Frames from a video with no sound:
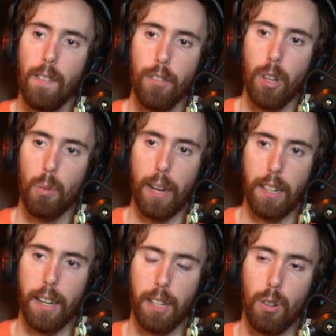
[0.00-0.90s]
Like
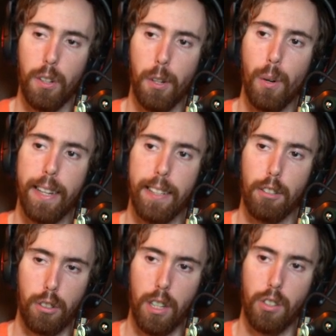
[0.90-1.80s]
you look at
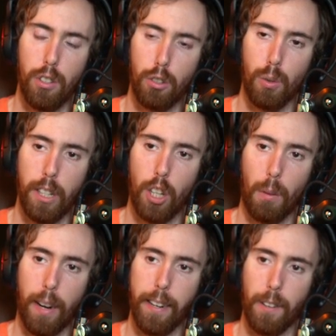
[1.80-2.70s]
this screenshot
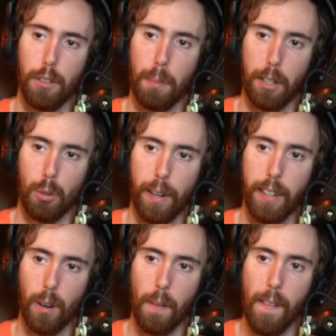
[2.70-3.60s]
right here, this picture right
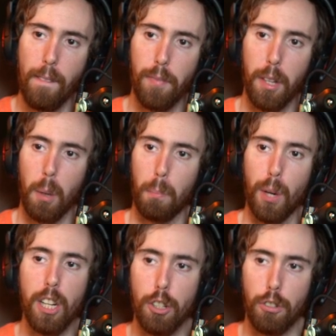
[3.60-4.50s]
here.
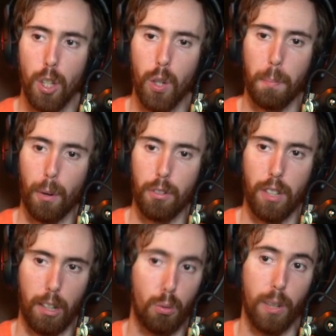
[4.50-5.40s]
Preach is the only person
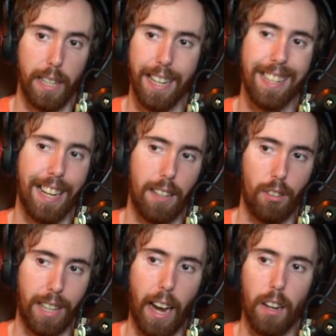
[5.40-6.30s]
that's really getting
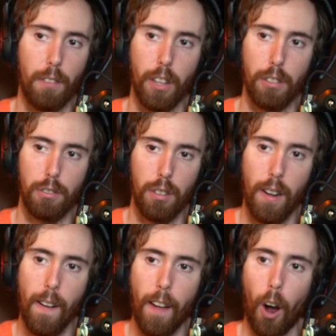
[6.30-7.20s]
anything out of this.
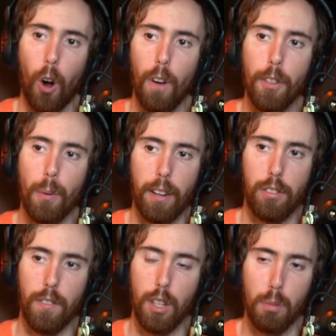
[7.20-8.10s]
All of the rest
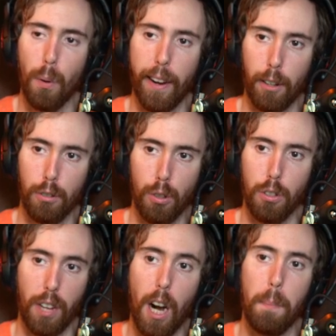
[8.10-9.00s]
of these players are
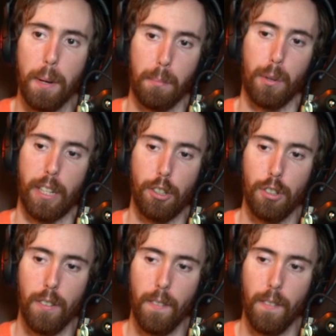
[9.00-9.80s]
just helping Preach.